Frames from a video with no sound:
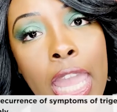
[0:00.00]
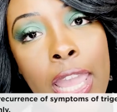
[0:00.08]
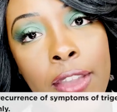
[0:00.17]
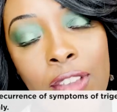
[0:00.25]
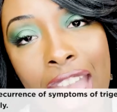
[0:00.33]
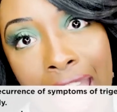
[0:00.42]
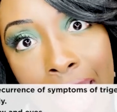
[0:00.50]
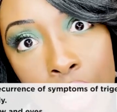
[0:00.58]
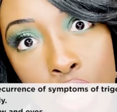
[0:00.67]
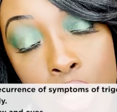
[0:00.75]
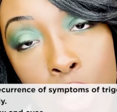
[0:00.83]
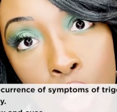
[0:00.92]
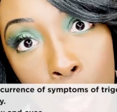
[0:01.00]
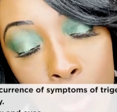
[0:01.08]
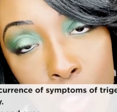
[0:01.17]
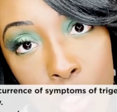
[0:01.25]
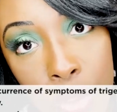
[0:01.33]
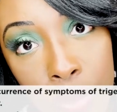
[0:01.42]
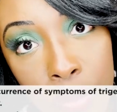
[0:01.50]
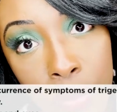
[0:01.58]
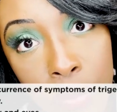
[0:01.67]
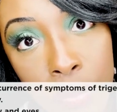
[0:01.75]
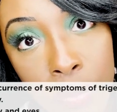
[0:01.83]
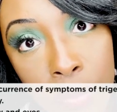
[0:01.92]
If I just told you
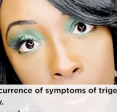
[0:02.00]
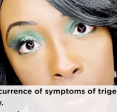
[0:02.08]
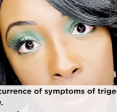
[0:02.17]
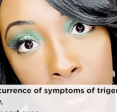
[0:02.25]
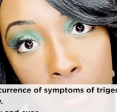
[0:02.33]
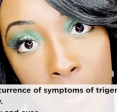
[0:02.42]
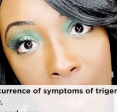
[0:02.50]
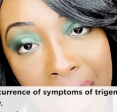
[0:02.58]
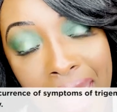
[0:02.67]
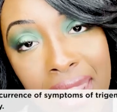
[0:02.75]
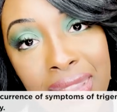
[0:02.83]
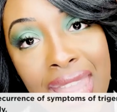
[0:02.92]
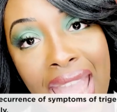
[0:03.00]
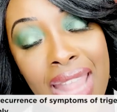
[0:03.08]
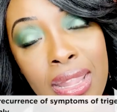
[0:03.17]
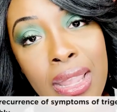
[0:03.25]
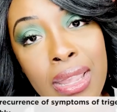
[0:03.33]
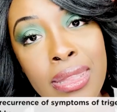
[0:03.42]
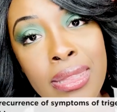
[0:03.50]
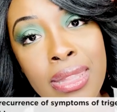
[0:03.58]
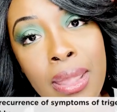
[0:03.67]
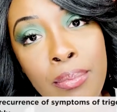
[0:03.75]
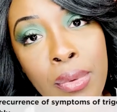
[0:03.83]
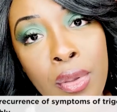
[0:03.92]
that a
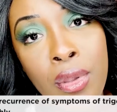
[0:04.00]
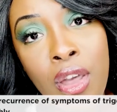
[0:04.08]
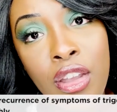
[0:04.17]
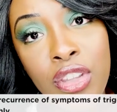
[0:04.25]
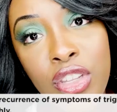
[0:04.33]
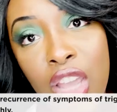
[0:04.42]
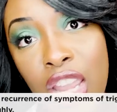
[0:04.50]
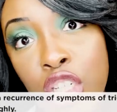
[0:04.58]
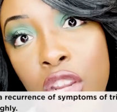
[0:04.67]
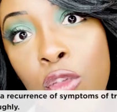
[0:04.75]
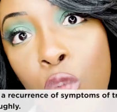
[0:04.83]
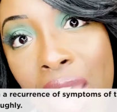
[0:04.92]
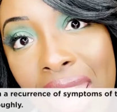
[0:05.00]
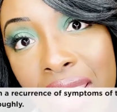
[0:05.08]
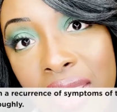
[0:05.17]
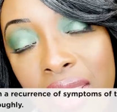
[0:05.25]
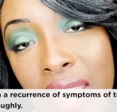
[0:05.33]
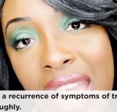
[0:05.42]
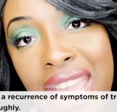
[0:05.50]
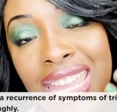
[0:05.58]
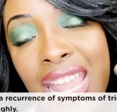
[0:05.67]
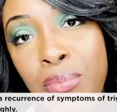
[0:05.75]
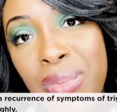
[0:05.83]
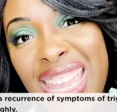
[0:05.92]
simple gush of wind
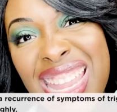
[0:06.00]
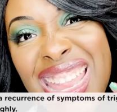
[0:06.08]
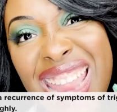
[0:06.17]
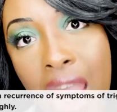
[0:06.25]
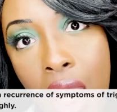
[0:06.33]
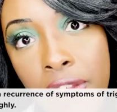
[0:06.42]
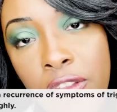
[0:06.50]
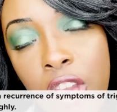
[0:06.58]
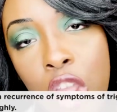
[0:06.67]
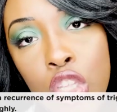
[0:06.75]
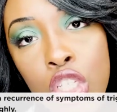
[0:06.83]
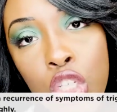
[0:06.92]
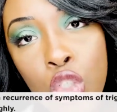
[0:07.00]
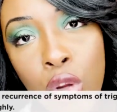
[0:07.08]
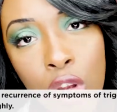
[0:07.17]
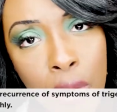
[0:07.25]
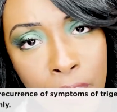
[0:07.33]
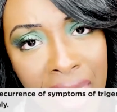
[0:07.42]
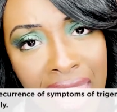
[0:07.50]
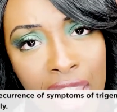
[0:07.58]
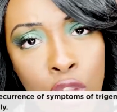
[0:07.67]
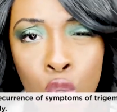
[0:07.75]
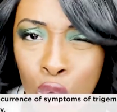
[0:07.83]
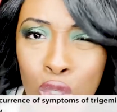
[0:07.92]
can be enough to trigger
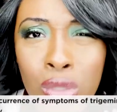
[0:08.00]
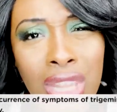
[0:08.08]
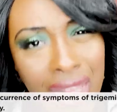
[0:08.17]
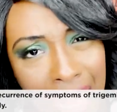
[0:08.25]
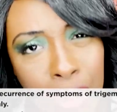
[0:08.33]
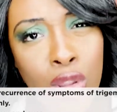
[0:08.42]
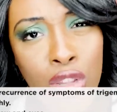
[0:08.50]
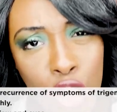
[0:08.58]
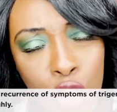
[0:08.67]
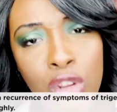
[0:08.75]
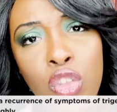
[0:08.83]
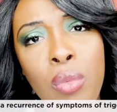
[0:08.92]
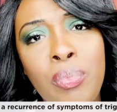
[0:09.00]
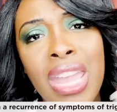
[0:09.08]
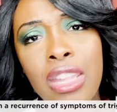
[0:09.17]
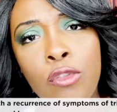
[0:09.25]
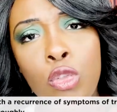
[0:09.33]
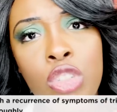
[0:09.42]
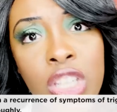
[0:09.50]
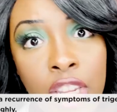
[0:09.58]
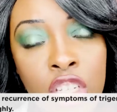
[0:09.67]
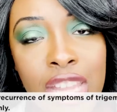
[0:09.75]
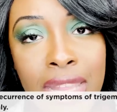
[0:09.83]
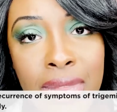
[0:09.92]
pain, don't you think that's going to trigger their pain if you
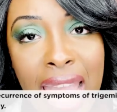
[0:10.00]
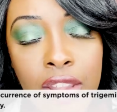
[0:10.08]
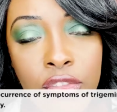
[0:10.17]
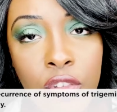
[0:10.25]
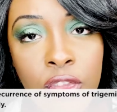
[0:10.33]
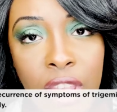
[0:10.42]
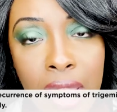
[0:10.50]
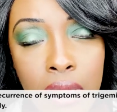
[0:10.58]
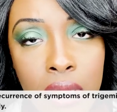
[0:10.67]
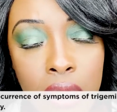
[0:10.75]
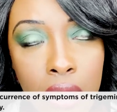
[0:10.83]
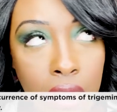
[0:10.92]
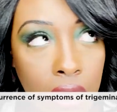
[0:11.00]
touch that side of their face?